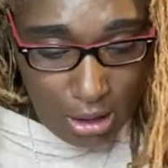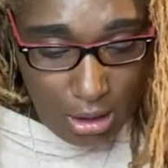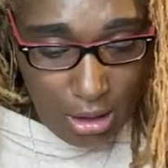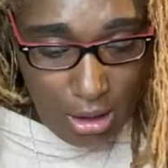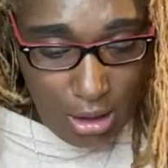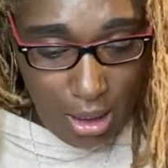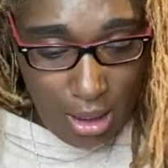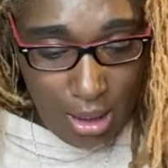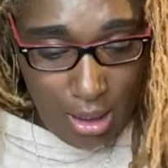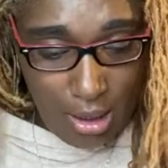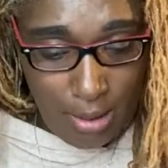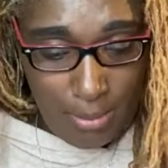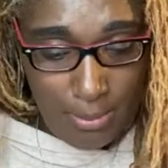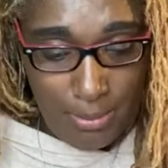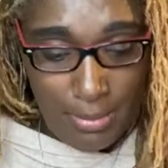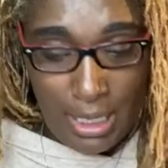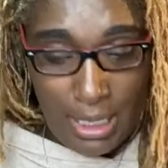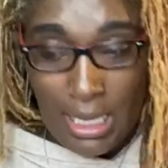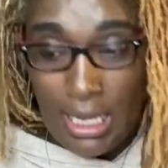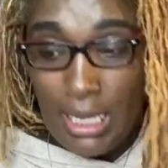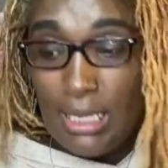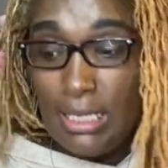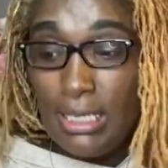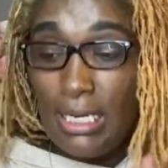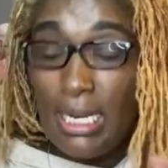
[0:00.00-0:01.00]
Now
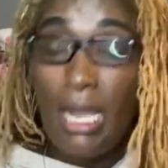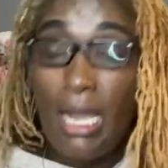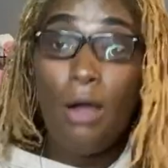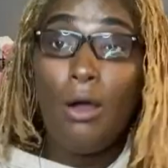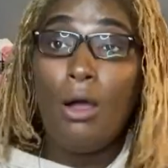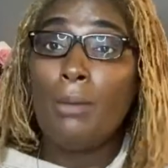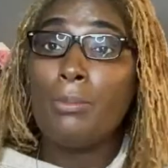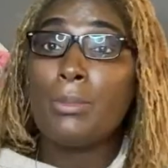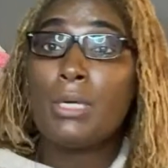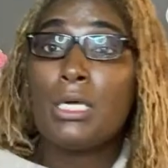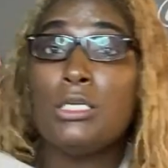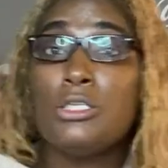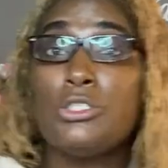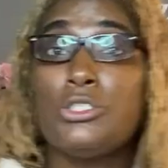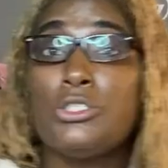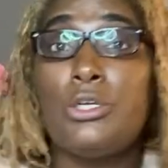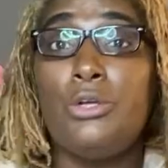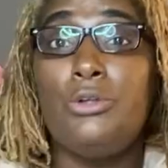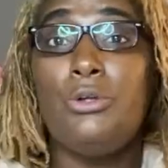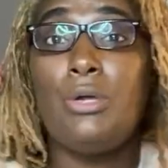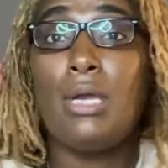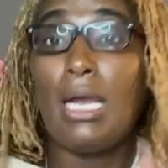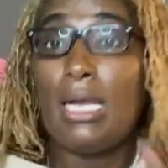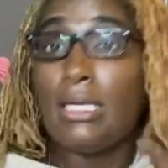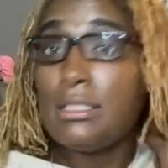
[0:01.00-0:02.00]
I'm going to show
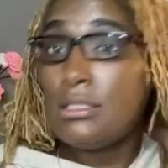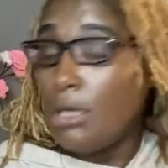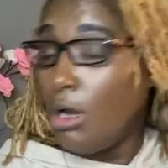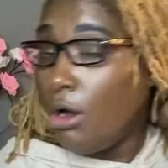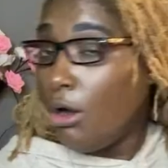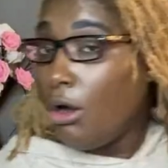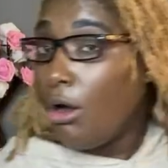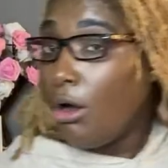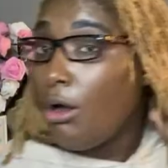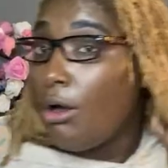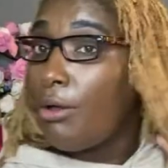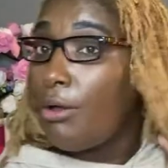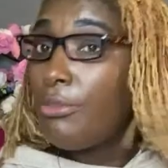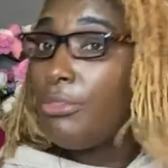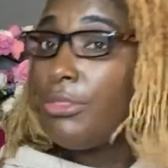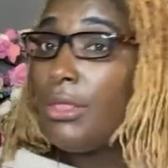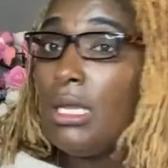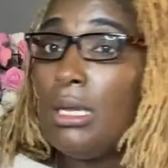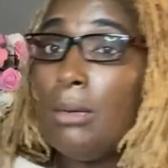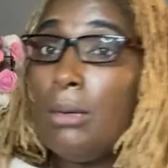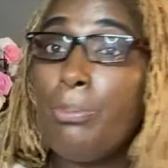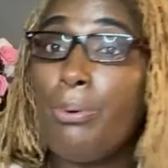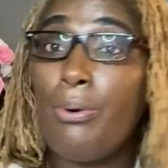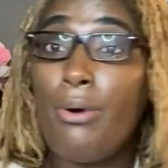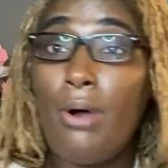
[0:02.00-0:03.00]
you guys all
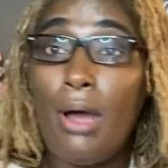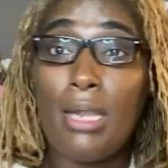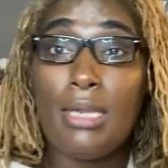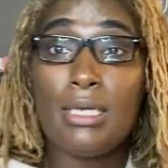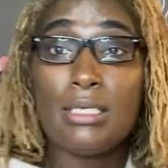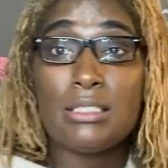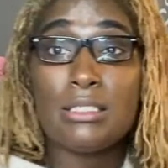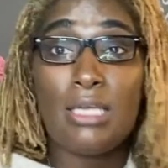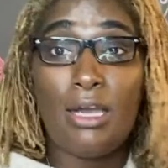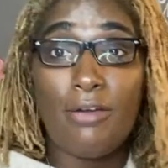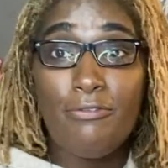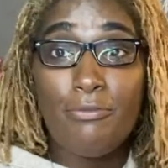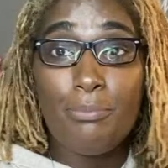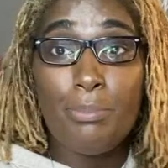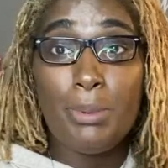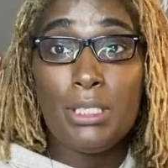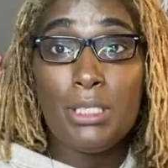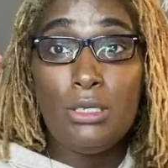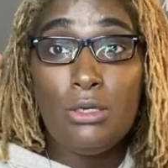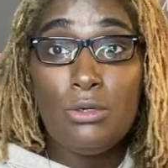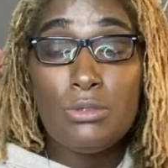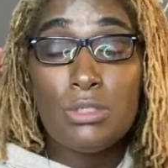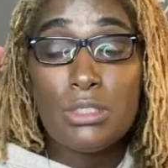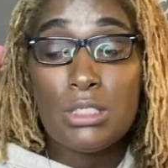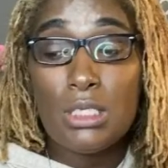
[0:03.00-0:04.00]
the products I've been
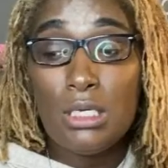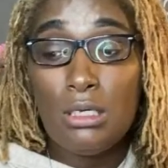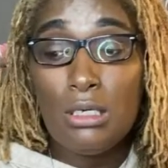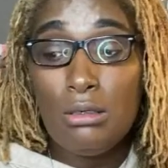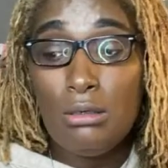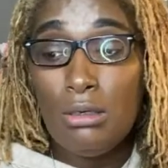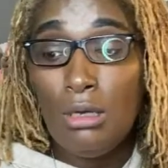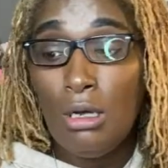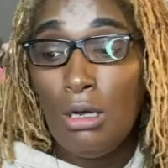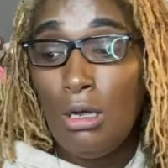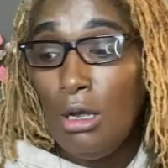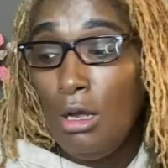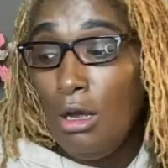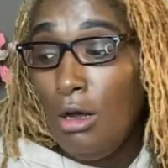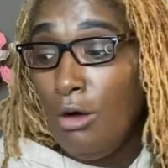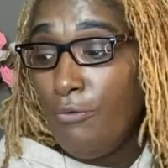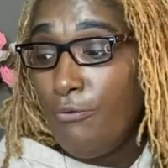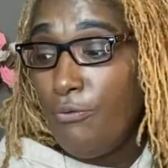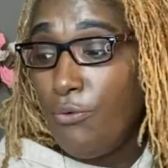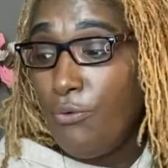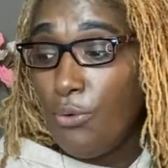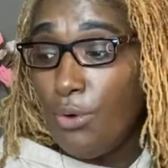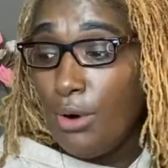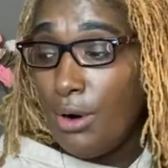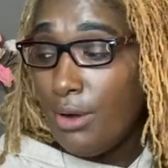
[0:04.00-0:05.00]
using
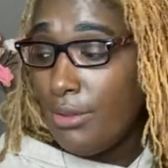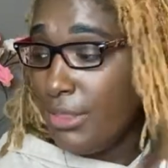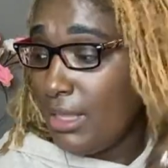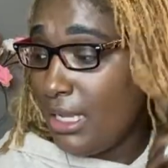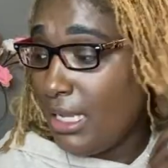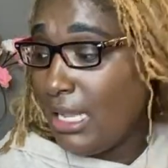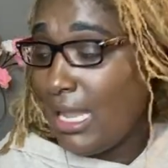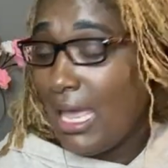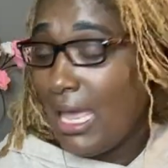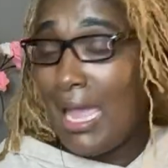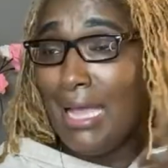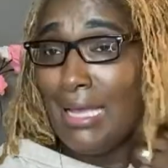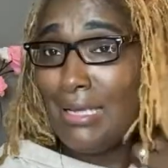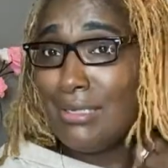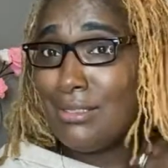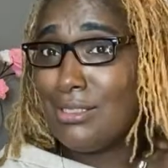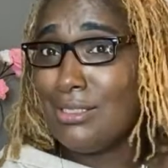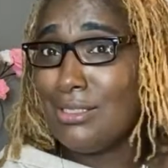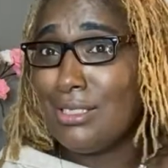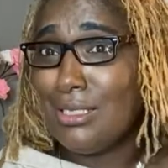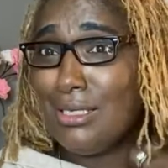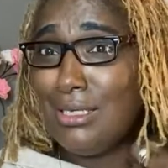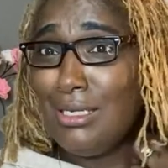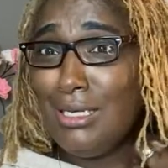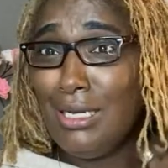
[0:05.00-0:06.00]
for the last
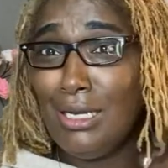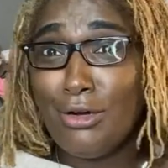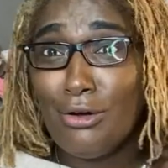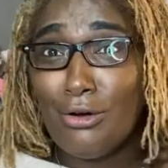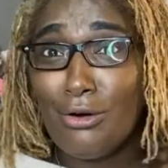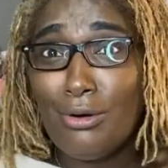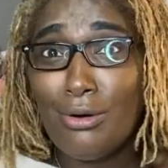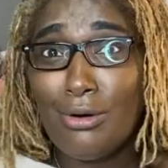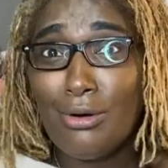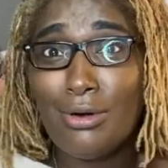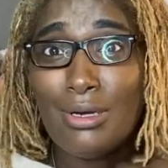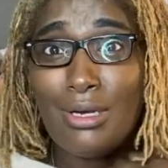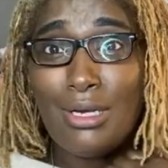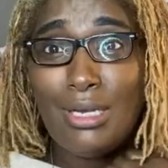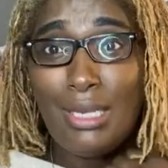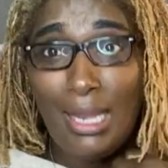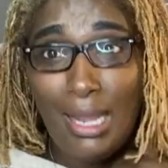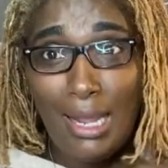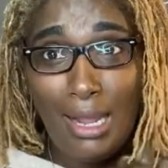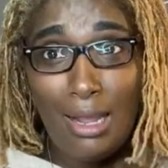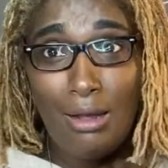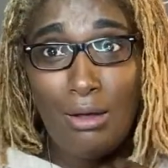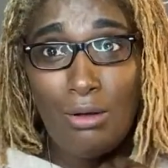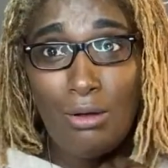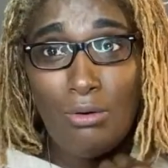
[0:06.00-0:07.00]
year
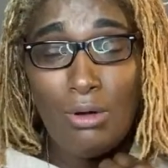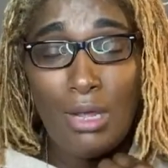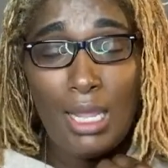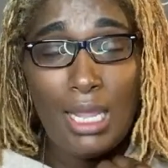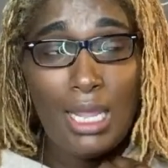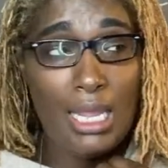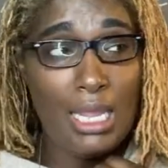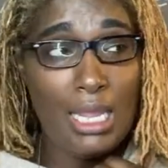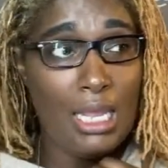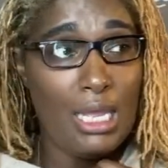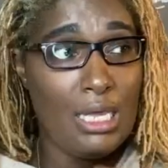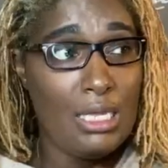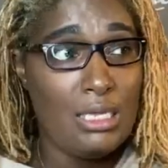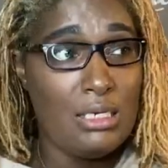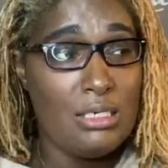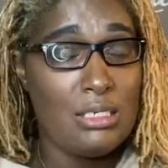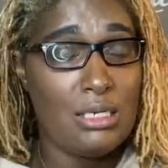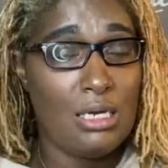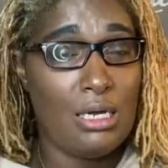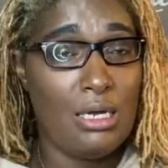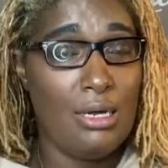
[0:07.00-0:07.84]
now. And,